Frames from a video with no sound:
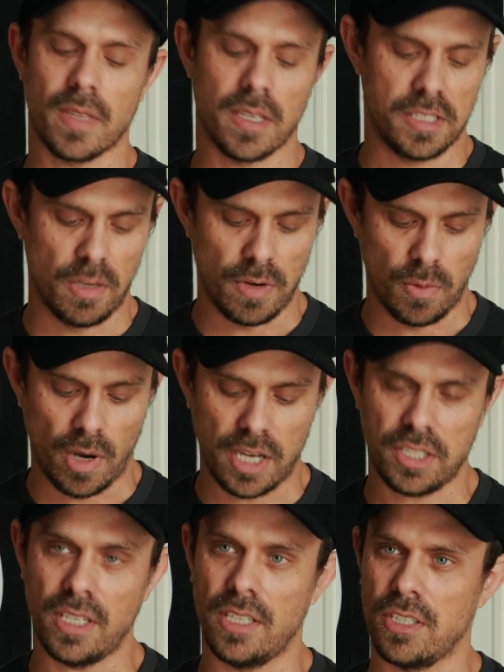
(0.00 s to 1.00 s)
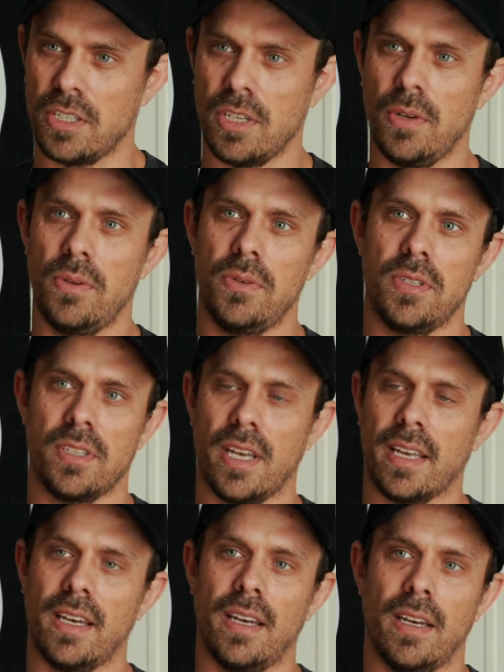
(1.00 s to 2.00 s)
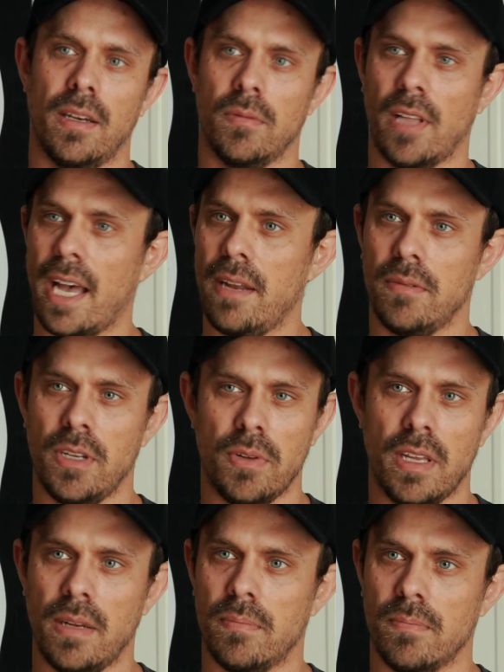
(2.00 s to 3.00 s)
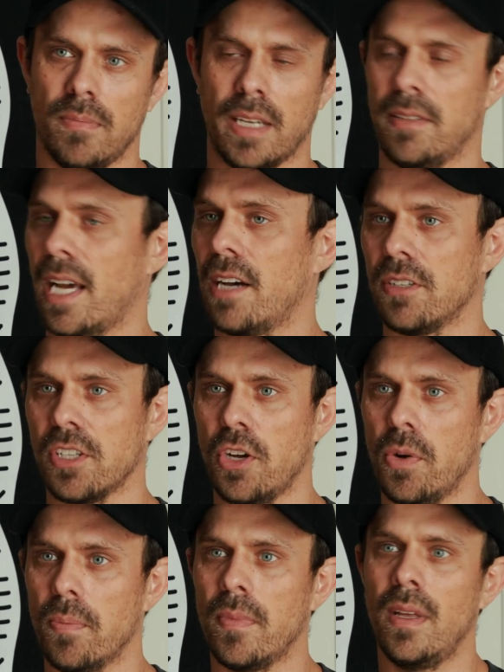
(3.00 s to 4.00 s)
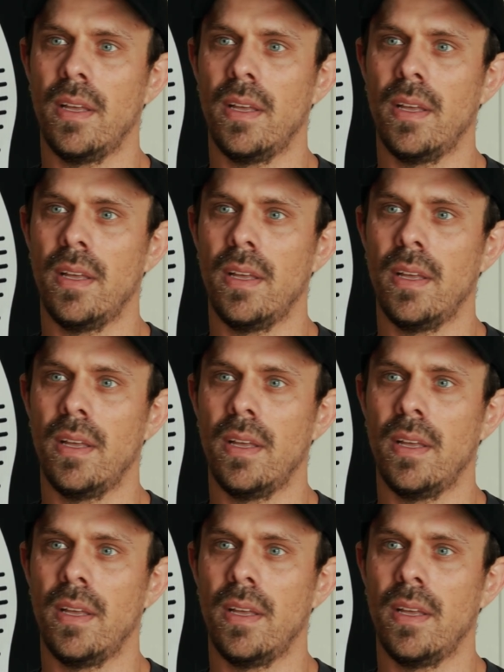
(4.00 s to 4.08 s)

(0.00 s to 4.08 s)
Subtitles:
So when you wash it, just use like a light duty like dial soap,